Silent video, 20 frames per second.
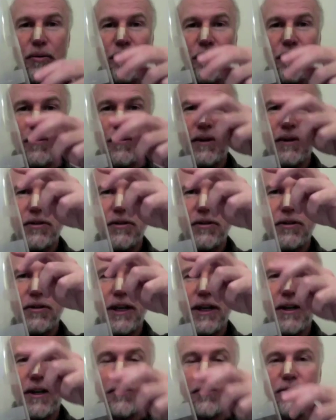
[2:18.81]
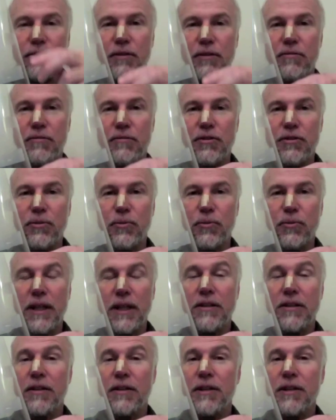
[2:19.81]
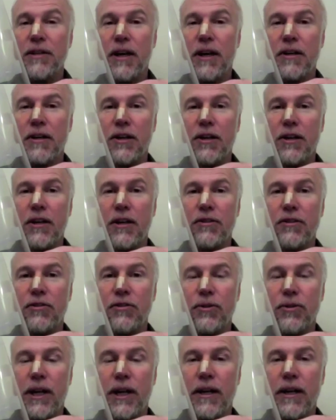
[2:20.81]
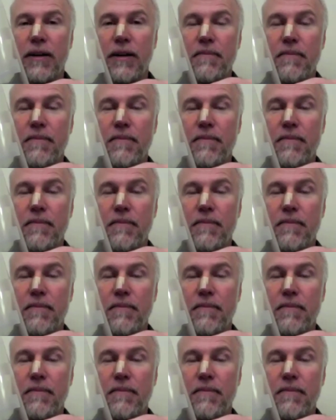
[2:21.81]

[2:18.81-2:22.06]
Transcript: this thing on the surface relatively unconcentrated.